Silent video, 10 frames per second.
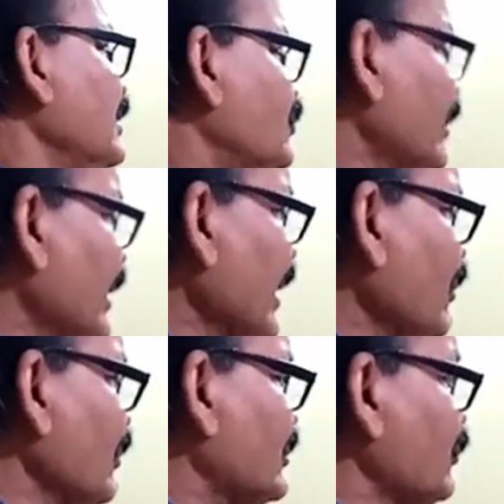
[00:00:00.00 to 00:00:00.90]
So
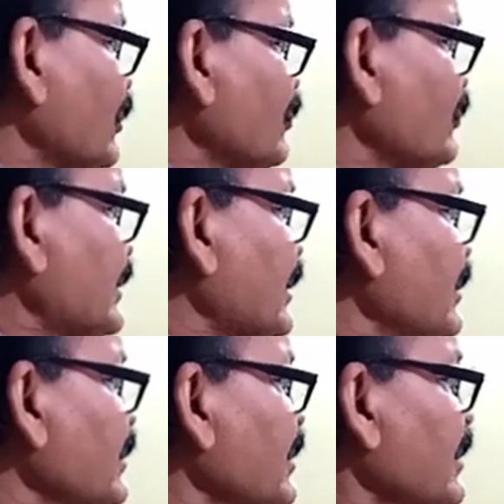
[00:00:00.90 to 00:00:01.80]
here also you
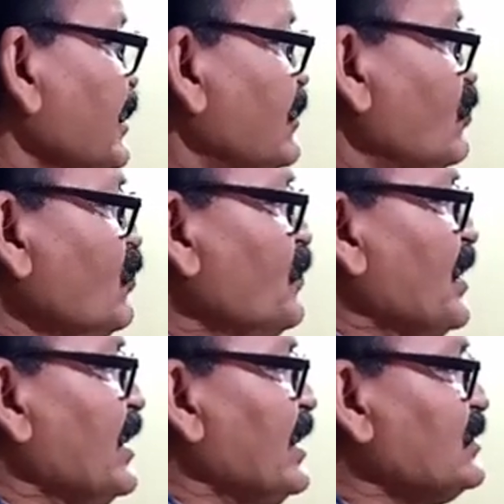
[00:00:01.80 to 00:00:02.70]
see two
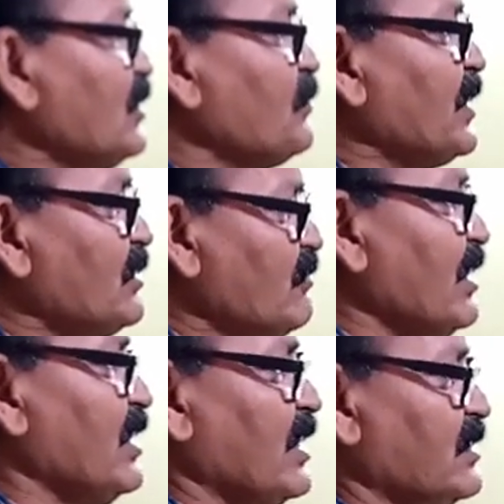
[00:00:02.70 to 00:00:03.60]
pillars of
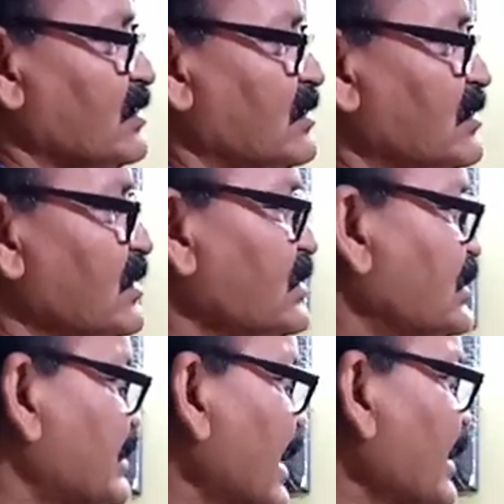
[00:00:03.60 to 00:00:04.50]
equal height
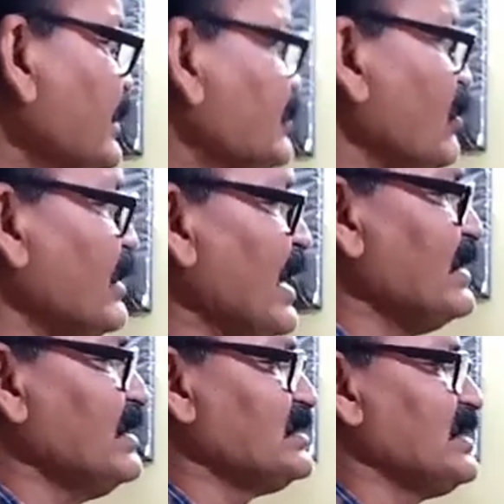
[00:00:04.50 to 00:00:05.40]
stands on
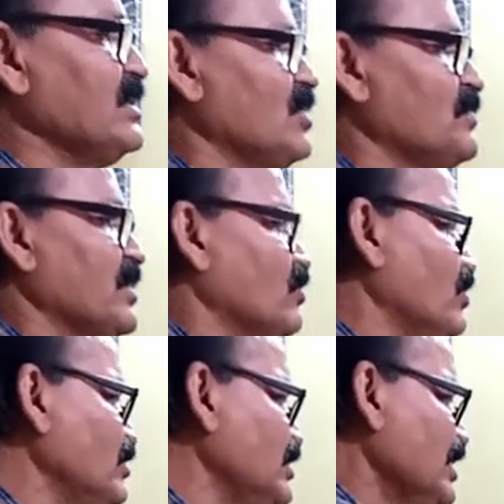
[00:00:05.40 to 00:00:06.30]
either side of a
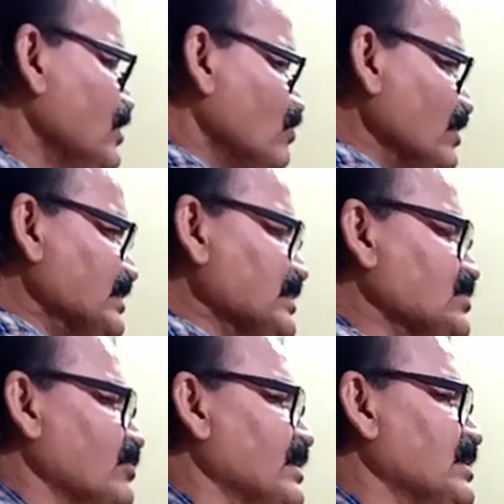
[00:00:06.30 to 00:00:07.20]
road which is
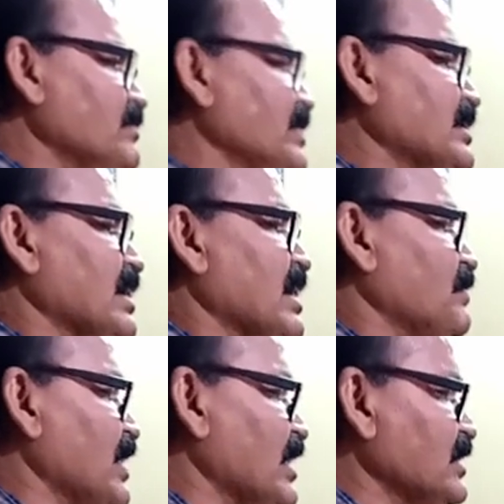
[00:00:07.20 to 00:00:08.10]
20 meter
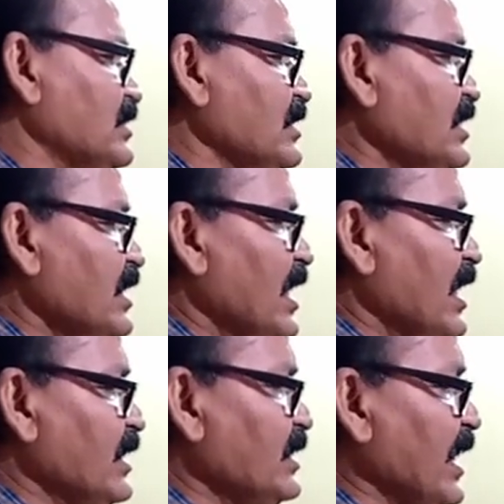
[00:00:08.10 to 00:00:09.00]
apart,
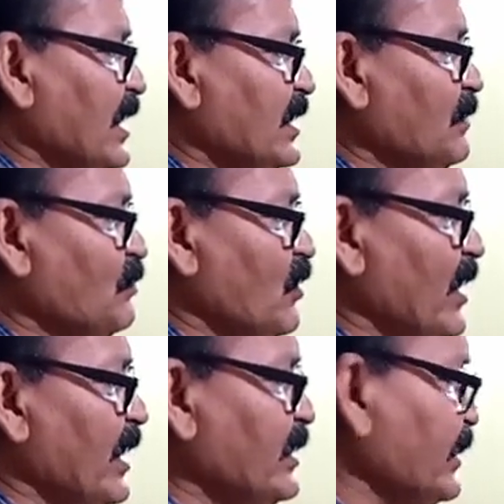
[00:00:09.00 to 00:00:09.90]
and at a
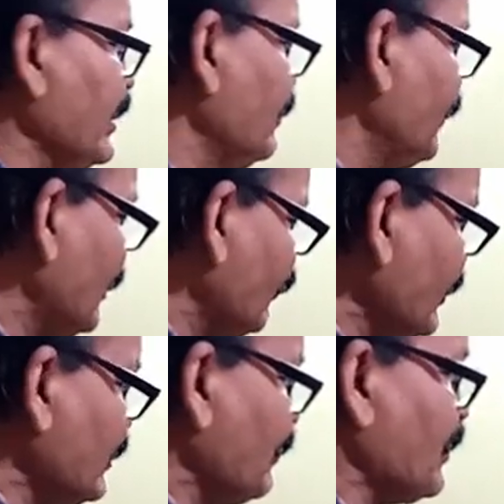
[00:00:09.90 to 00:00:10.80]
point in
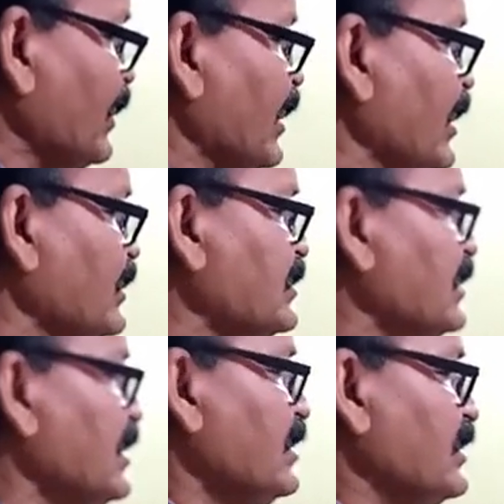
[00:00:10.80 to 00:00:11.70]
between the pillars
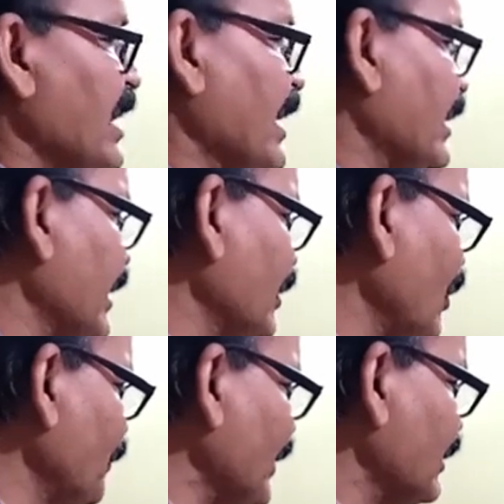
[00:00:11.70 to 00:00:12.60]
the angle
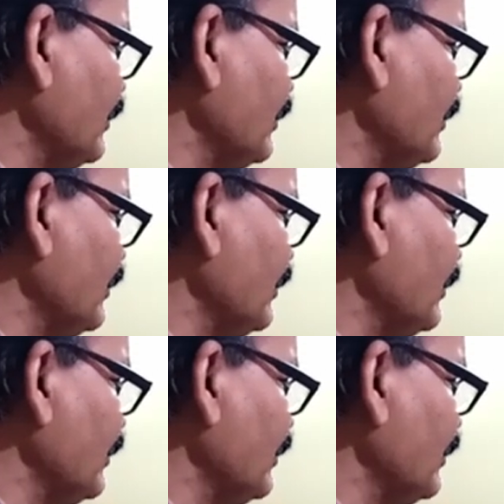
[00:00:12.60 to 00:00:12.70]
of